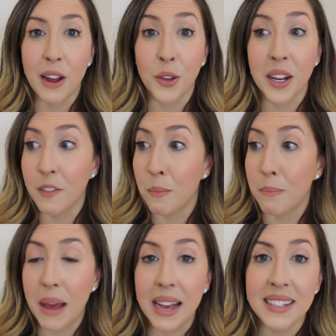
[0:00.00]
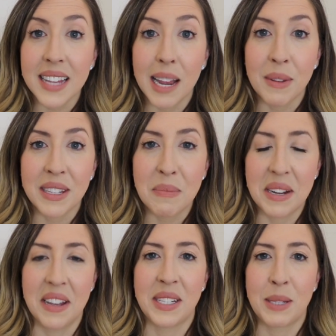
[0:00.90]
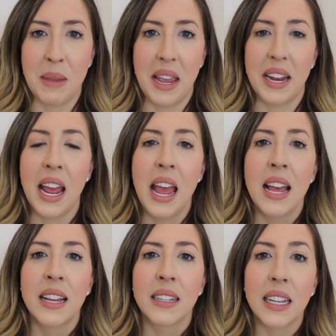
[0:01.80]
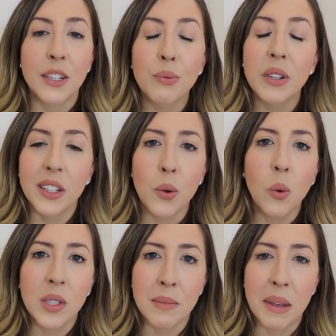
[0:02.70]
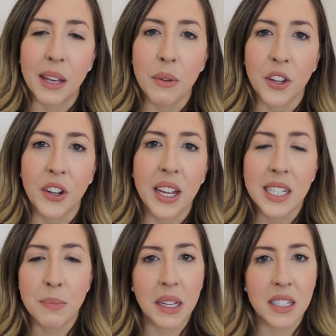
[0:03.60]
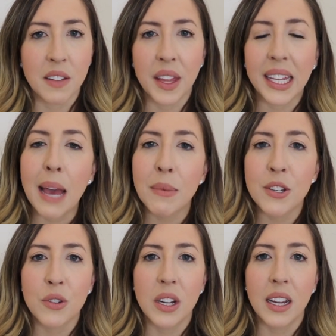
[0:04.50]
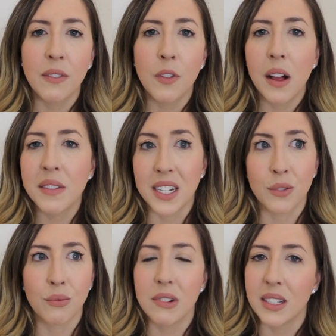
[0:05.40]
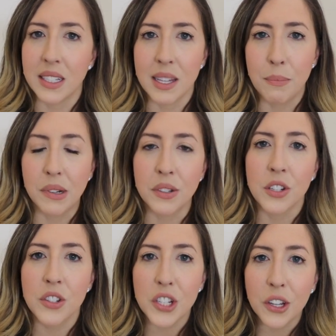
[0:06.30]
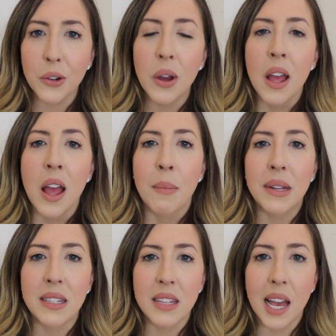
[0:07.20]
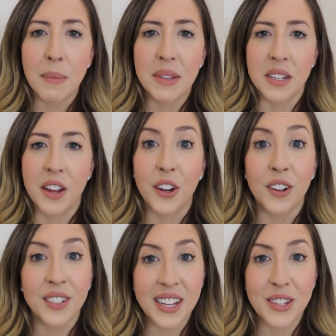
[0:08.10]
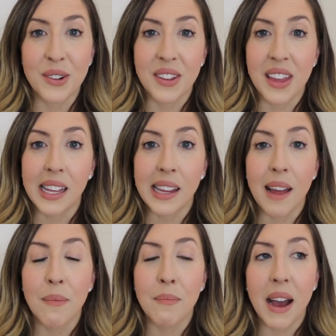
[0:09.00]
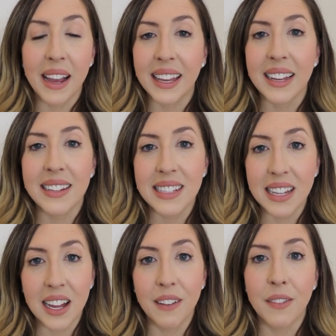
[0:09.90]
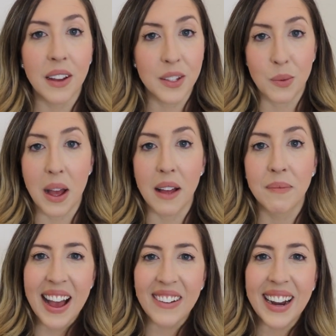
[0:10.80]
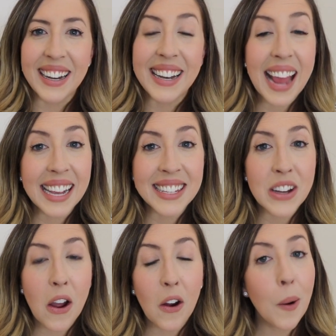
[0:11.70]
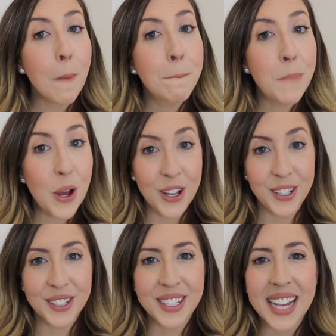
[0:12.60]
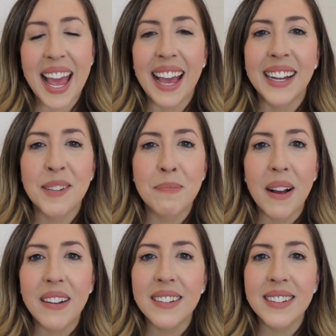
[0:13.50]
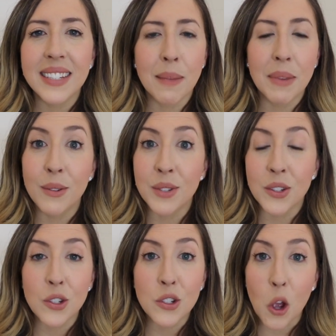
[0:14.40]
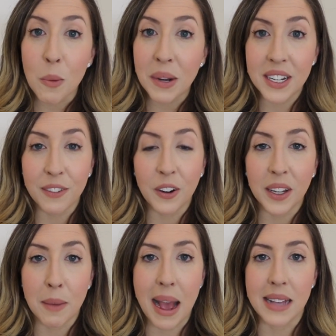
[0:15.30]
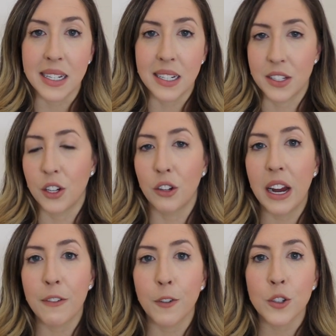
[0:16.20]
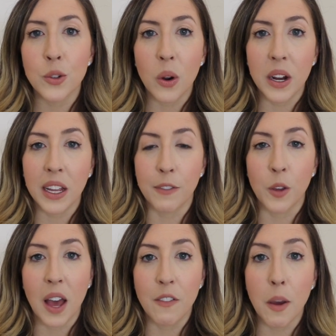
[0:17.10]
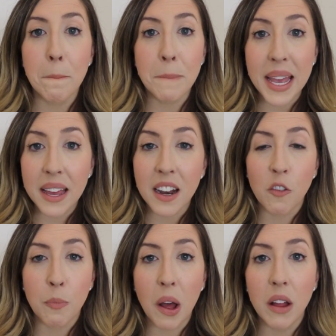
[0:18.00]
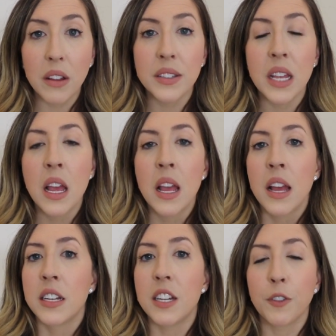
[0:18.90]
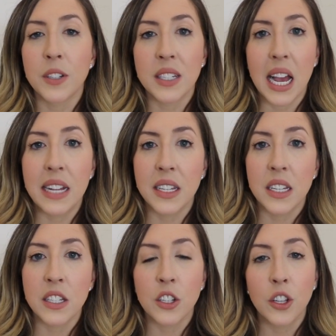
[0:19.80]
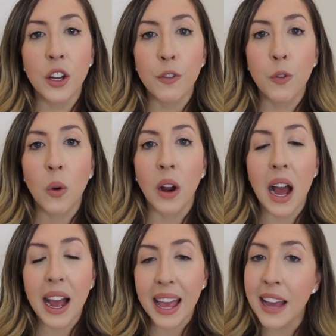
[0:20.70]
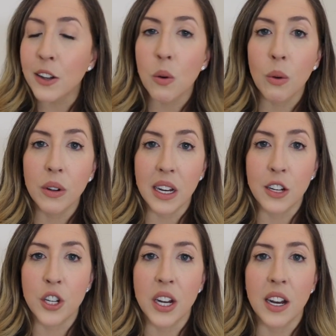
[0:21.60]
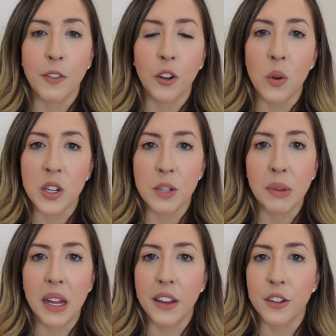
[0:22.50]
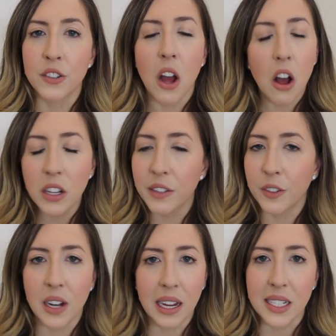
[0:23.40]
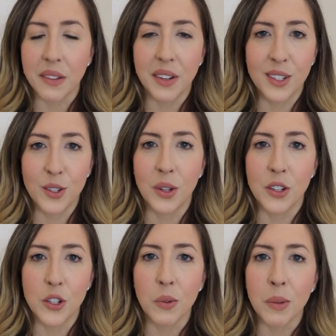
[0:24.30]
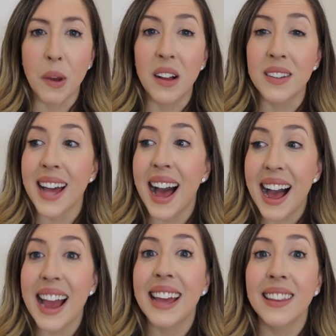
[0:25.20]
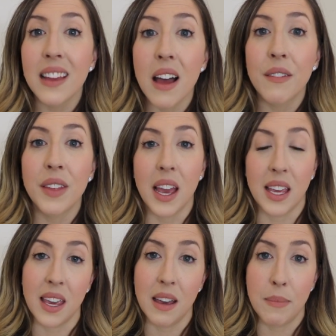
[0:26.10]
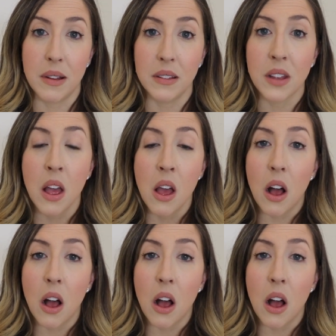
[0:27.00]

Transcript: You can even buy slime that somebody else has made. It's really cool to make it with your kids because of the chemistry involved, and it's really simple to do, but slime is another sensory thing that my kids love as well. All right, next are balls, and balls can be used in so many different capacities. They're great for sorting if you have a bin of balls, different sizes, good for eye-hand coordination if you're going to play. There's all different activities you can do with balls. I love the IKEA balls.